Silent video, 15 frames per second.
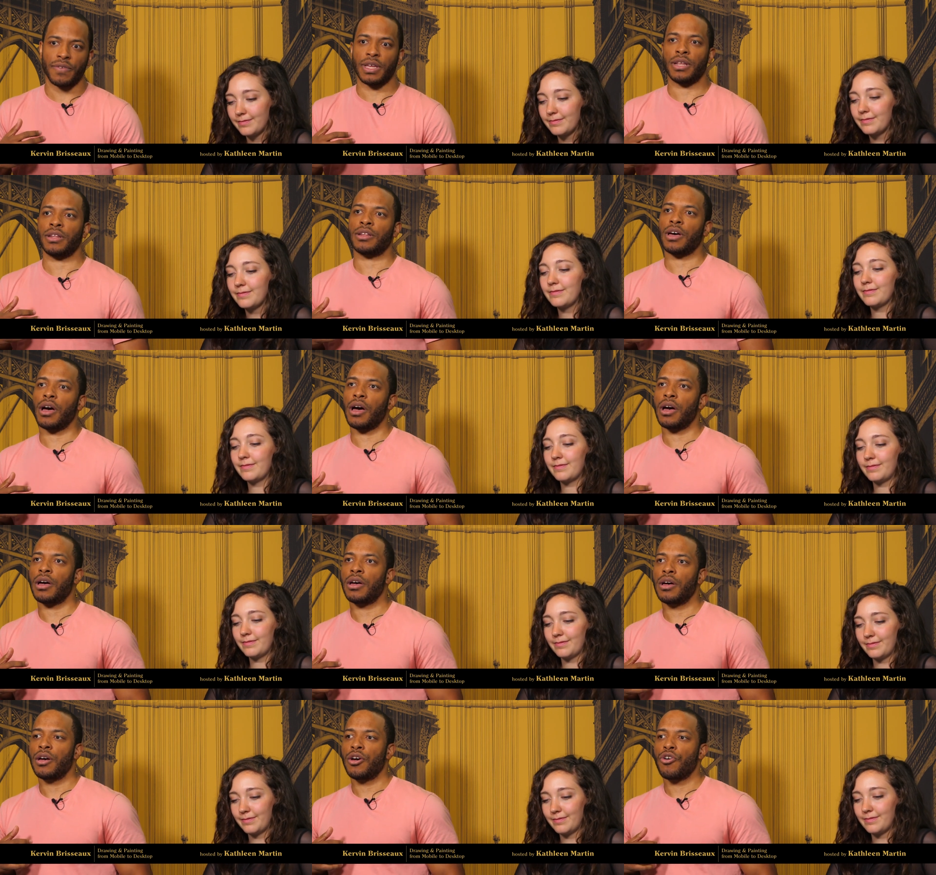Speaker 1: and uh,
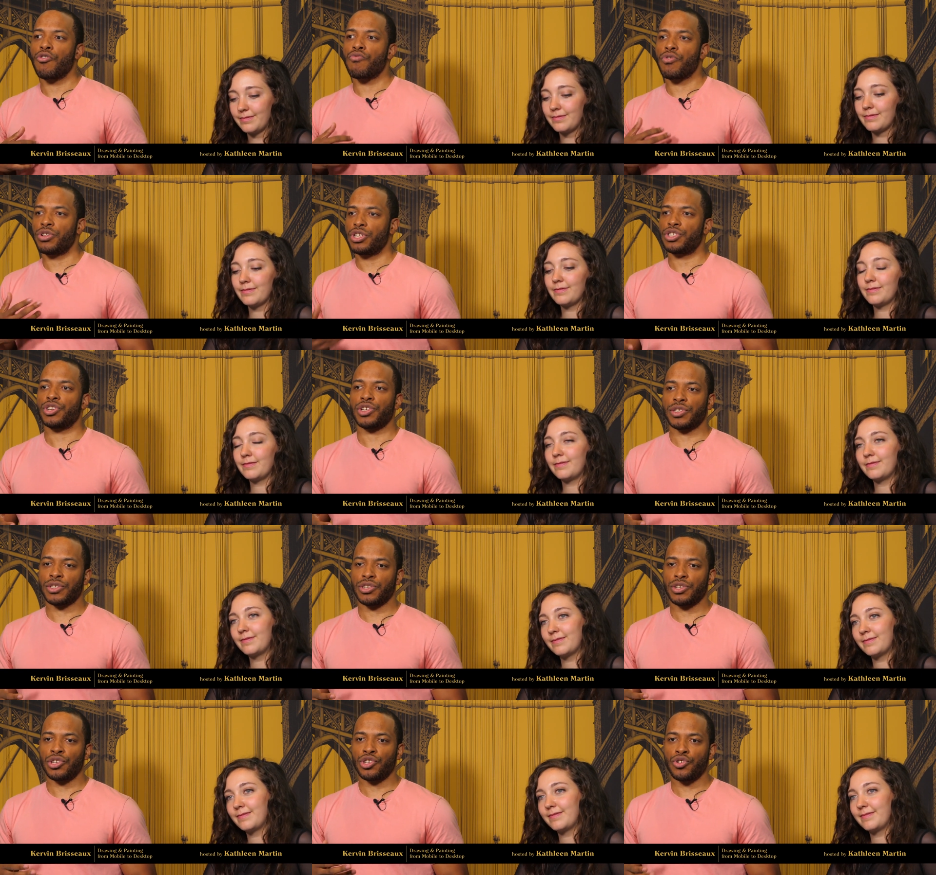really
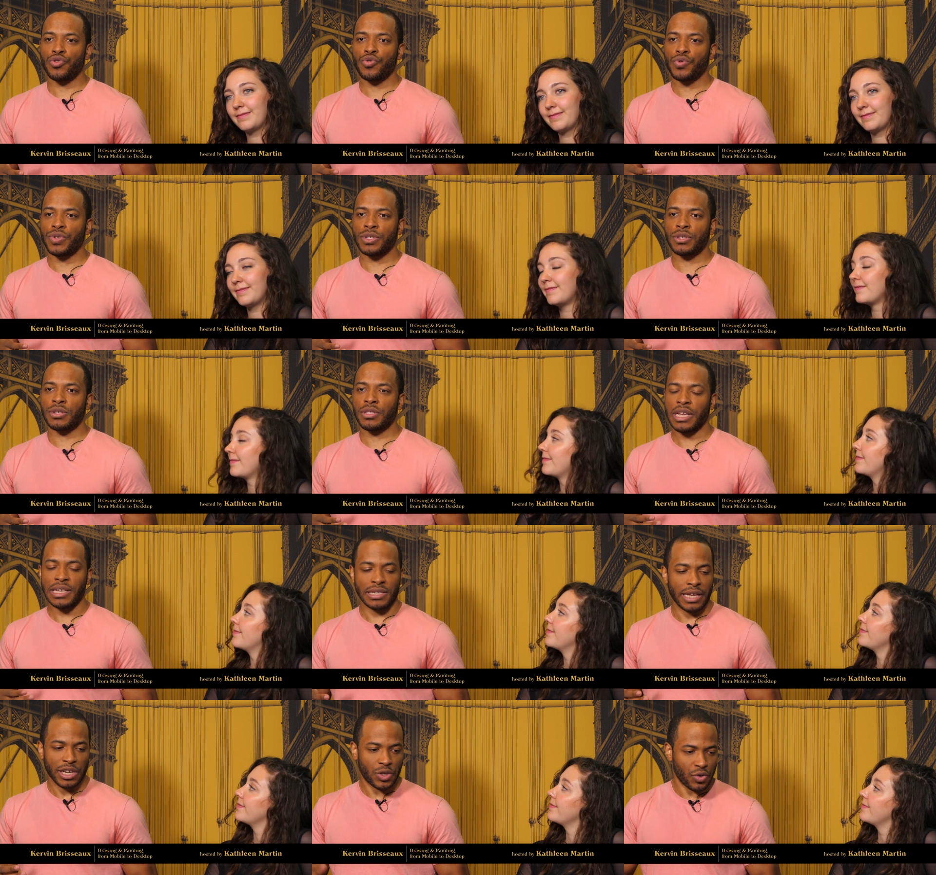just use
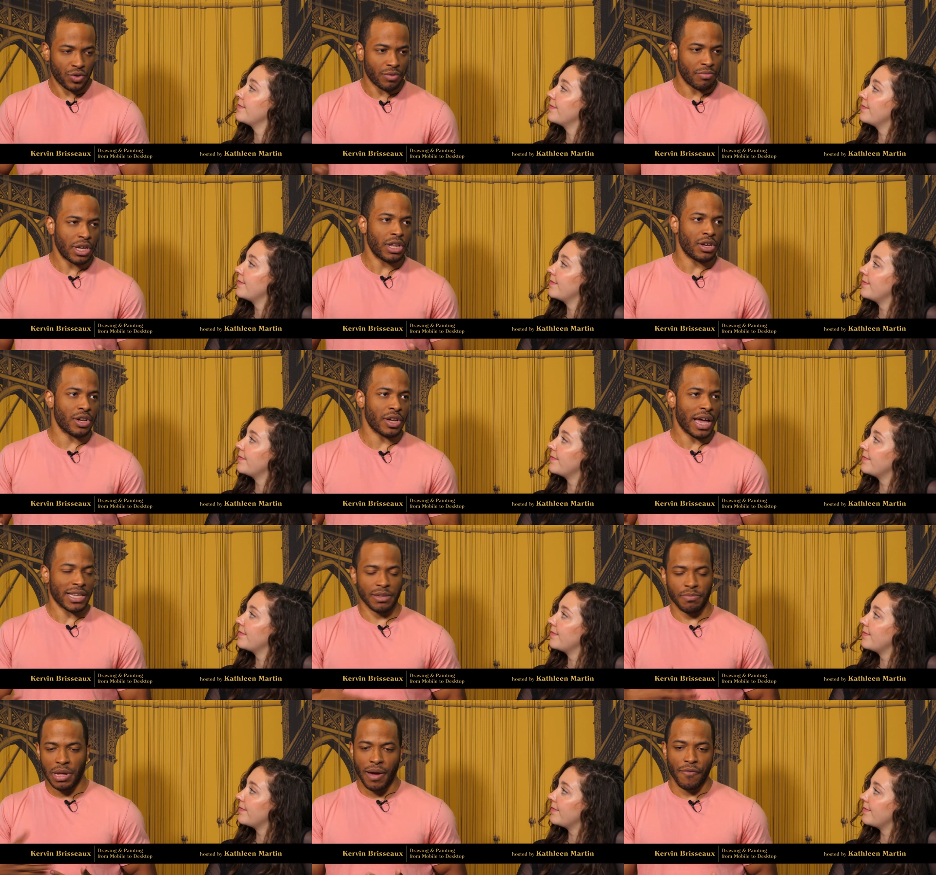things like social media as
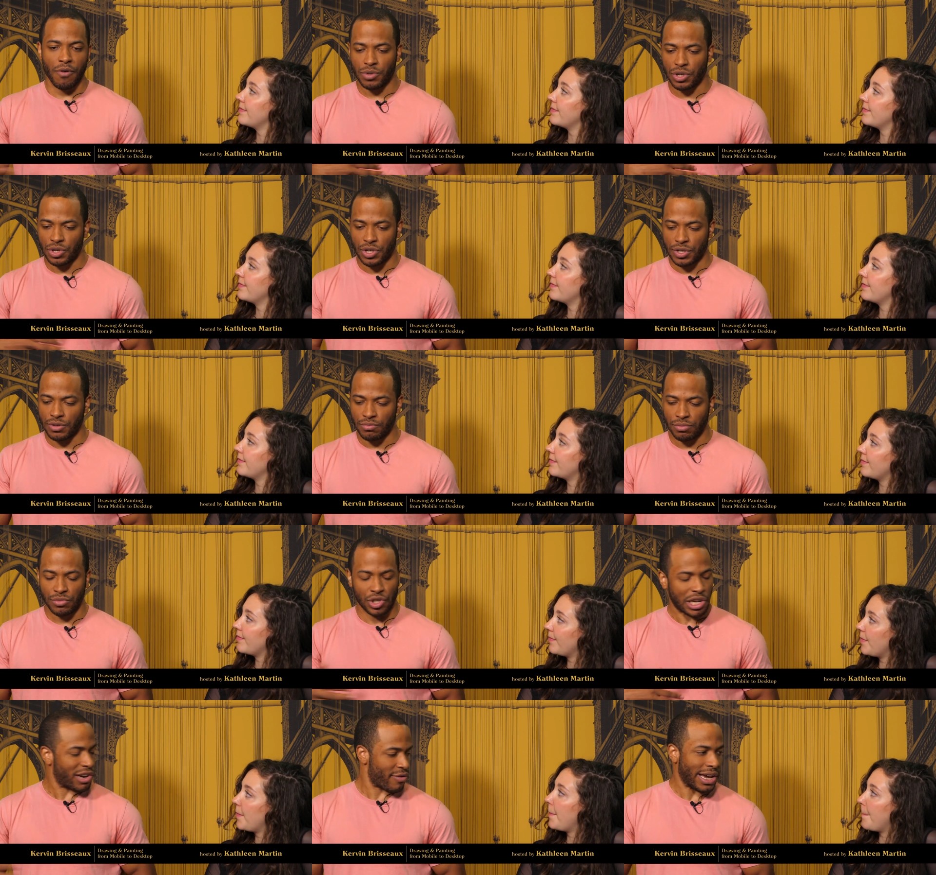a platform to just
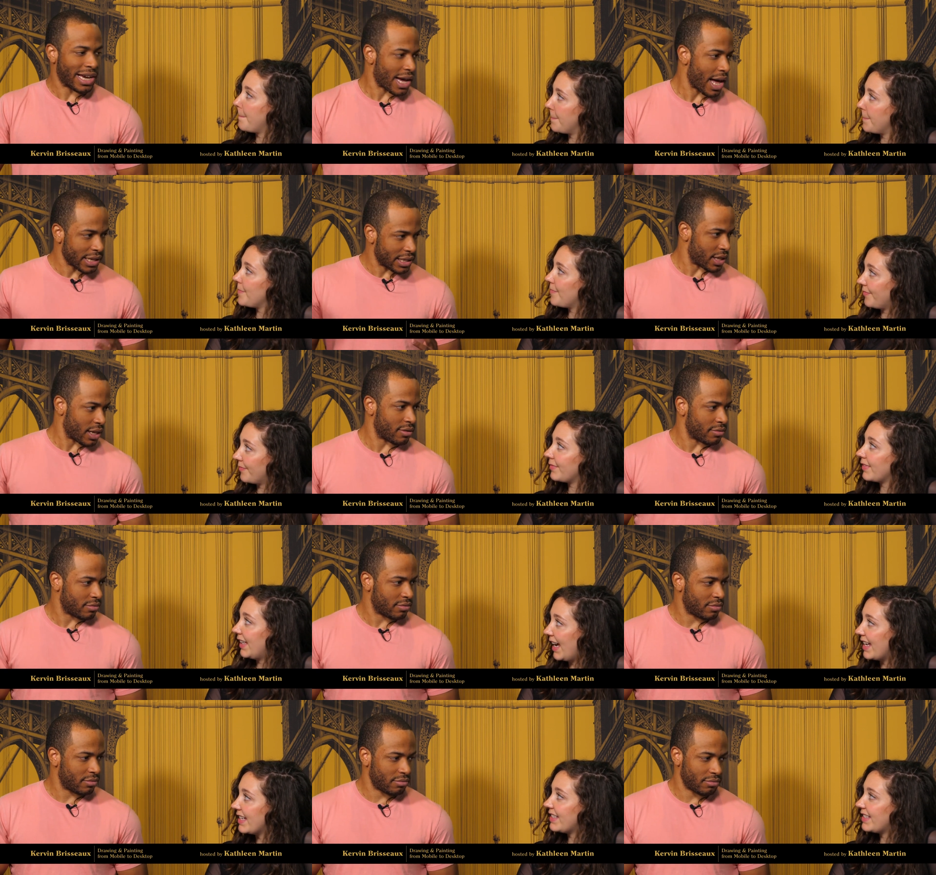generate content.
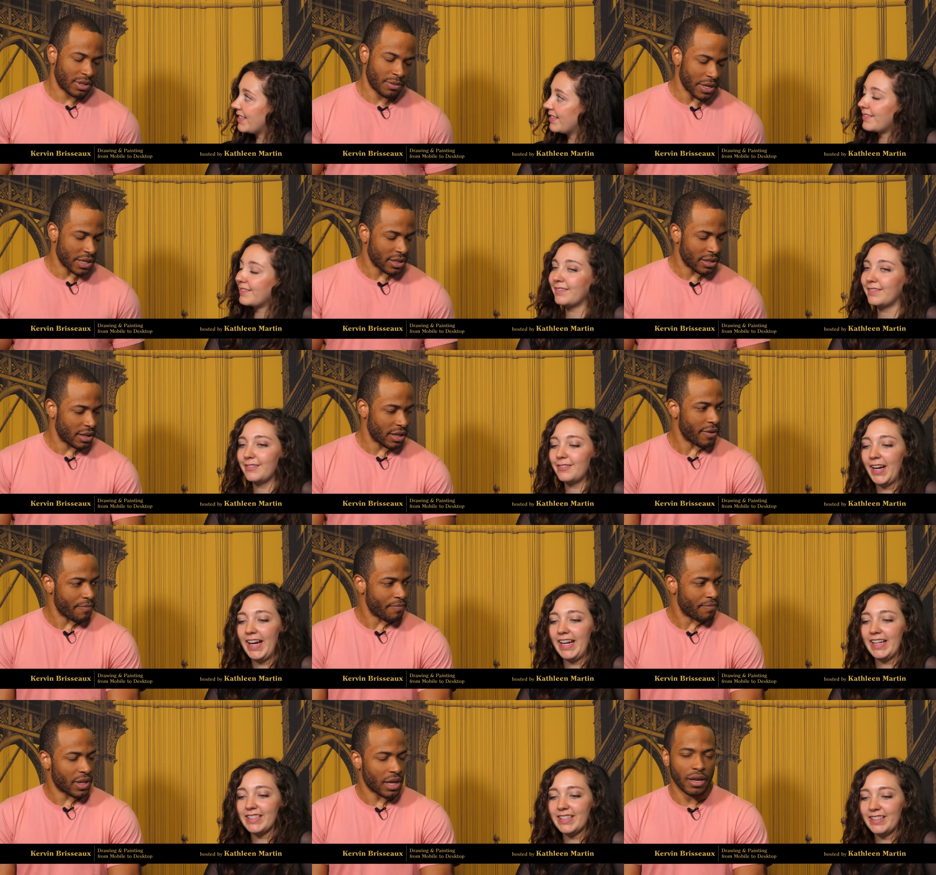
Speaker 2: Yes. That's basically.
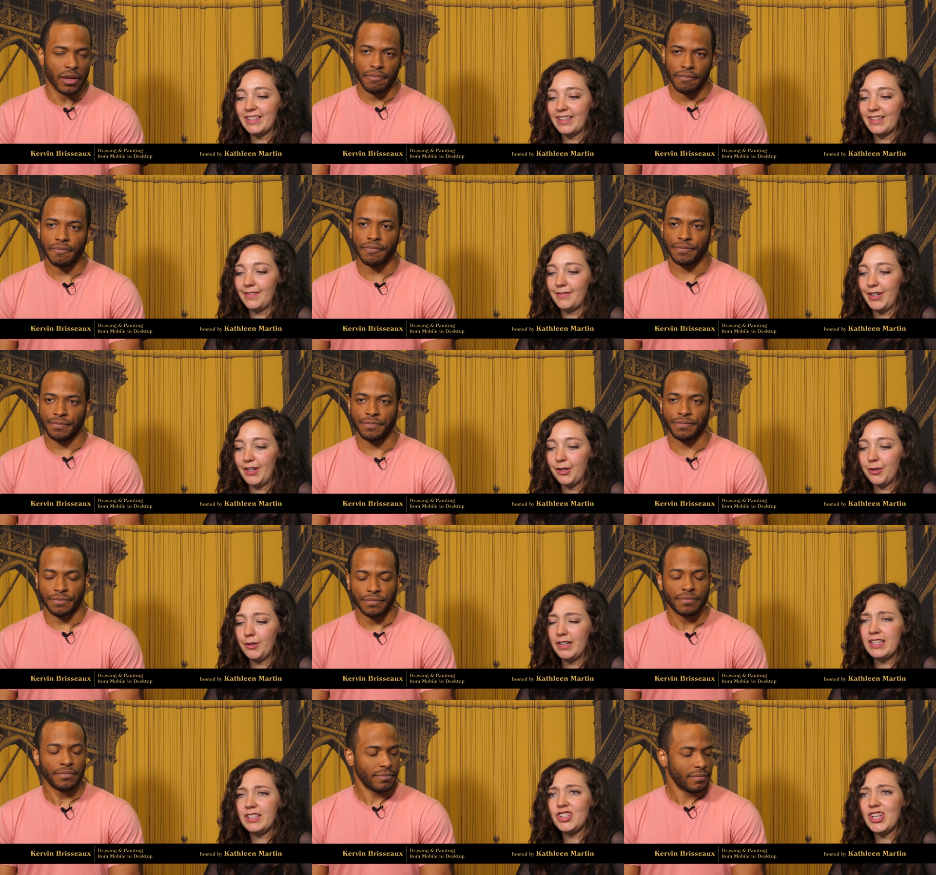Right. Yeah. Very cool.
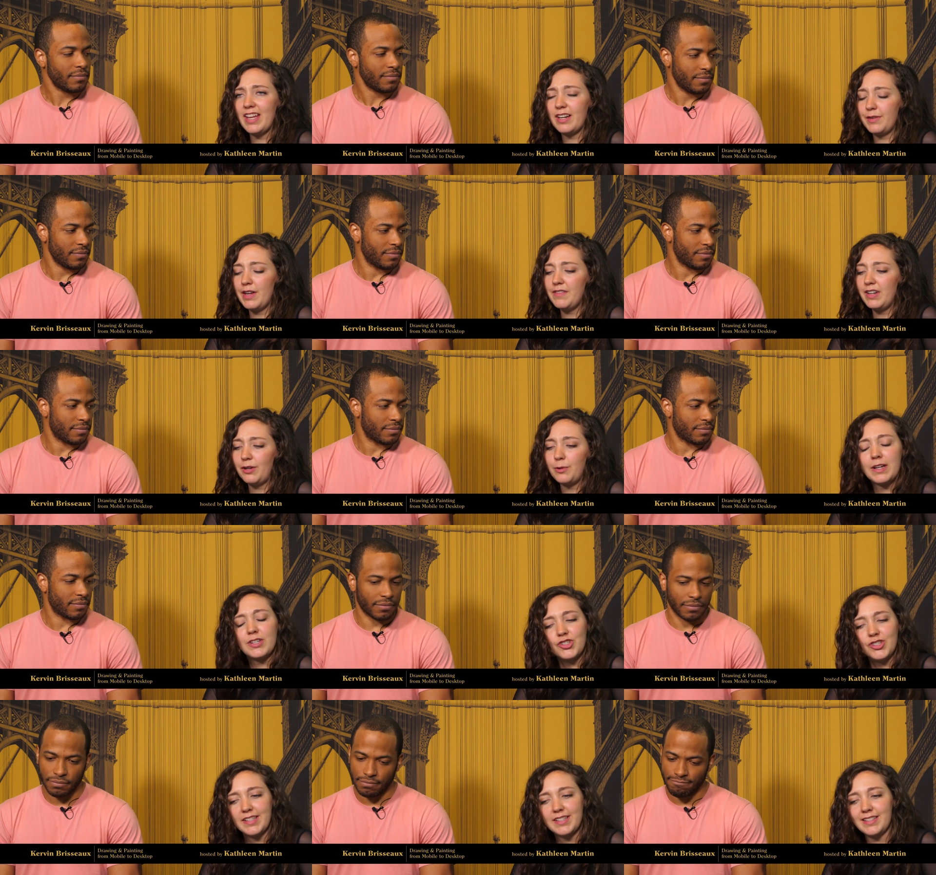And chat, if you have any
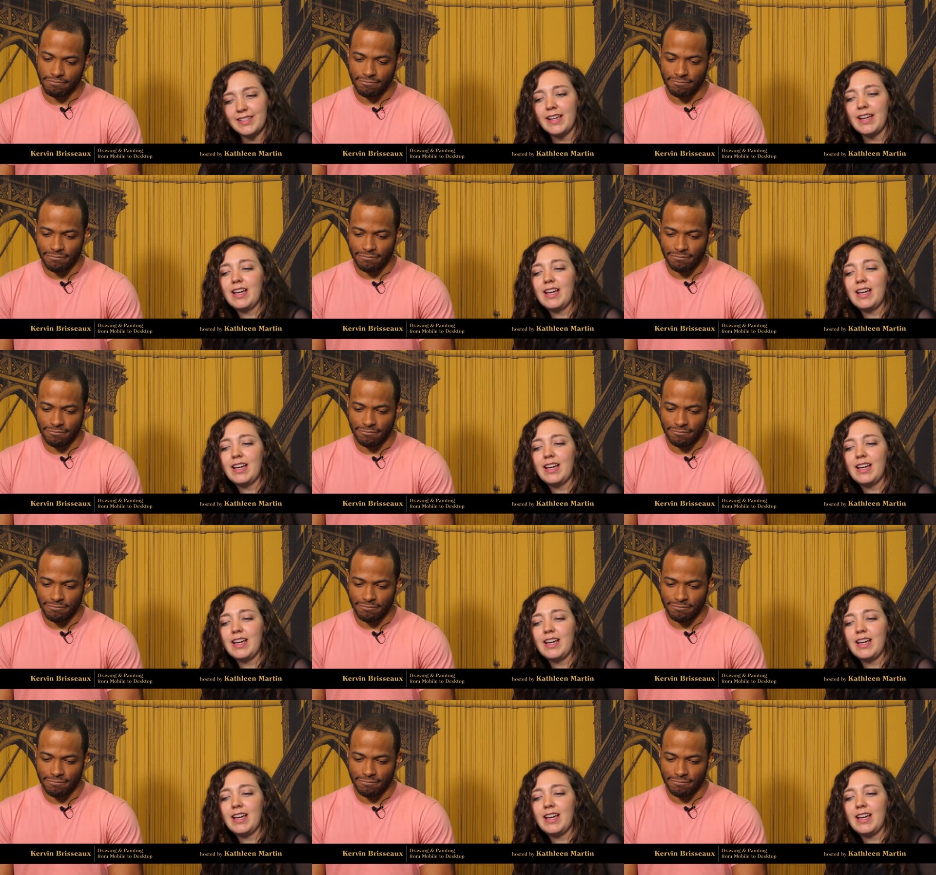questions